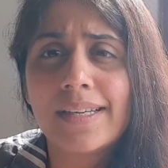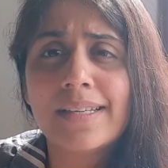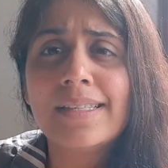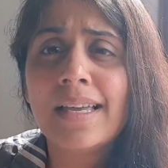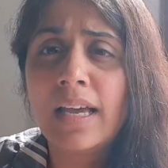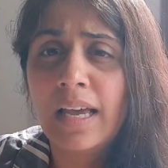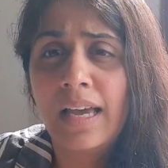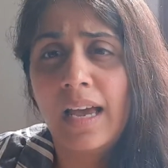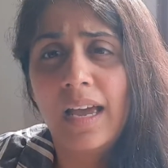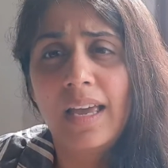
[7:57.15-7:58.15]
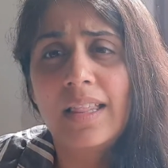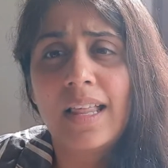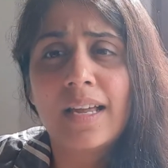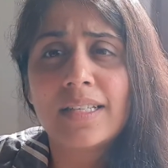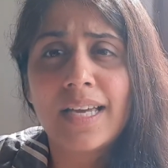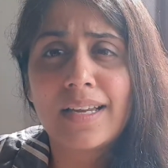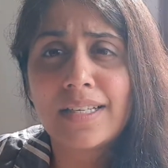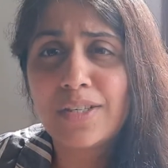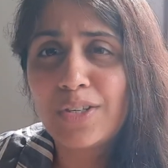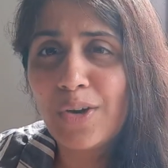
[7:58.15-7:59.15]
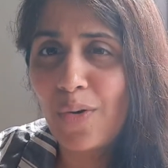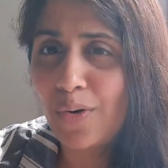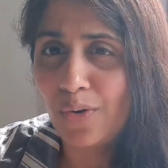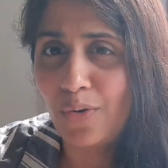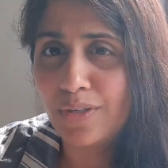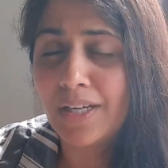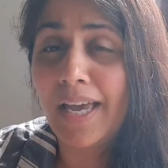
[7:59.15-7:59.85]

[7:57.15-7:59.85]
is in that category or not.